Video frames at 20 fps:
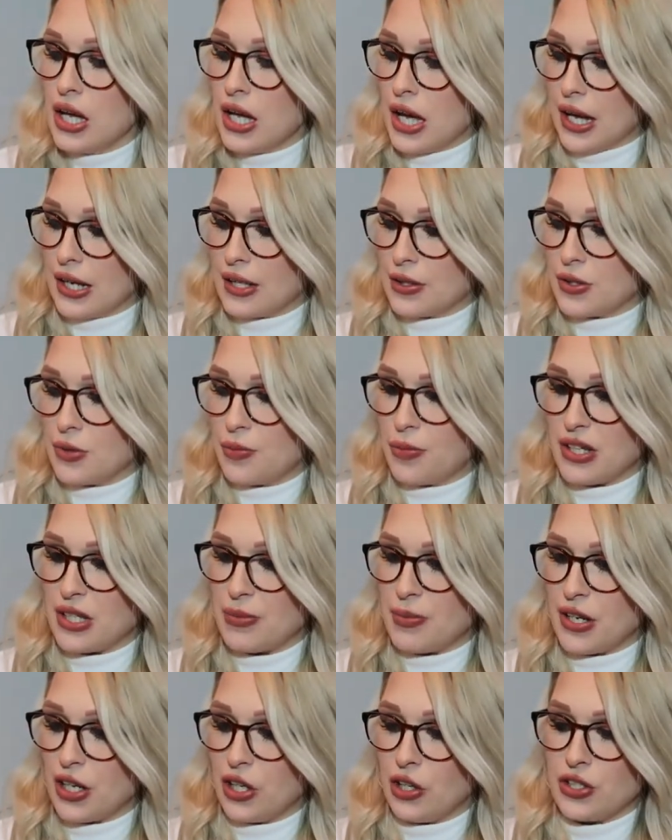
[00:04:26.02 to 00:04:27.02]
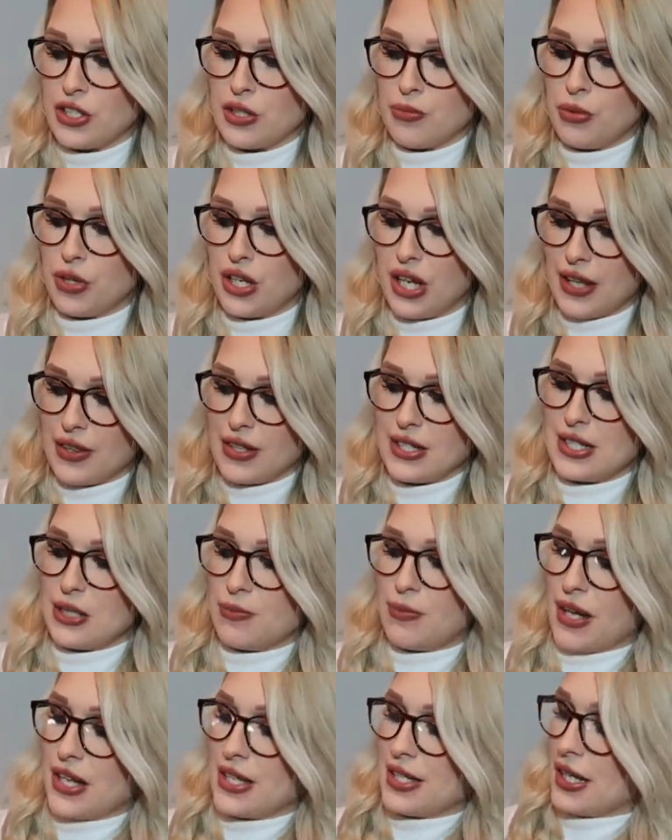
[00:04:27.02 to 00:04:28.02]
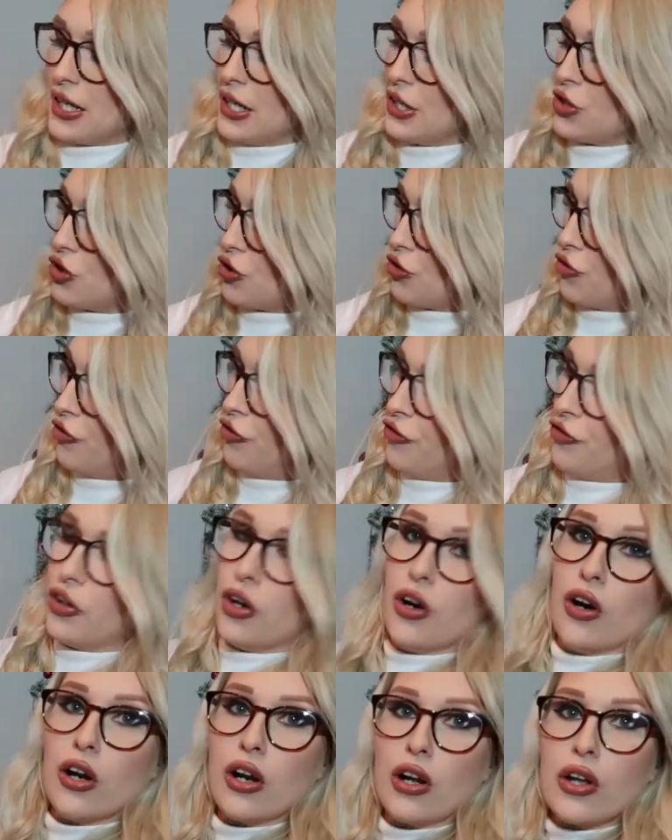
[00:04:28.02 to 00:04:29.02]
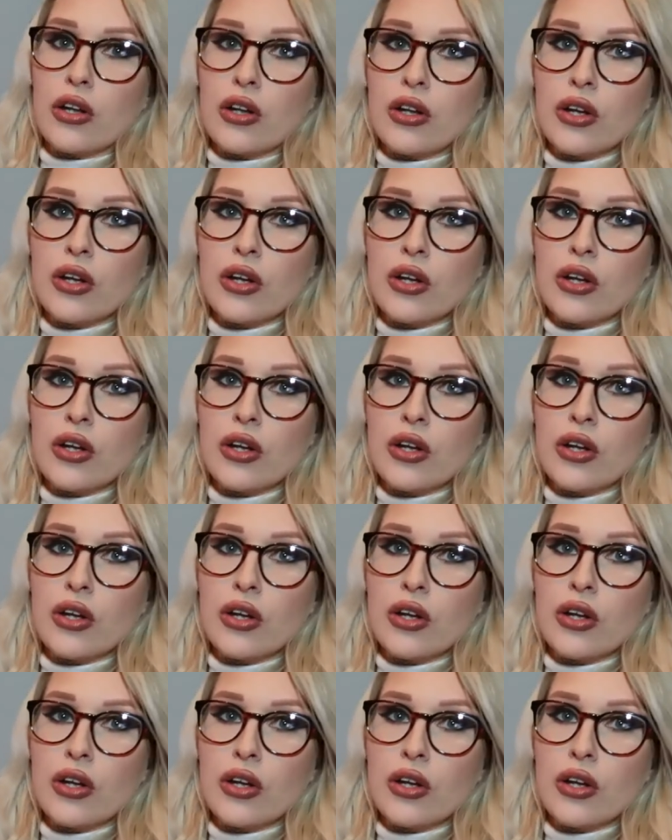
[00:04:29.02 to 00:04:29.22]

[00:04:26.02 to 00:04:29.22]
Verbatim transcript: and be spending loads of money and this is basically just full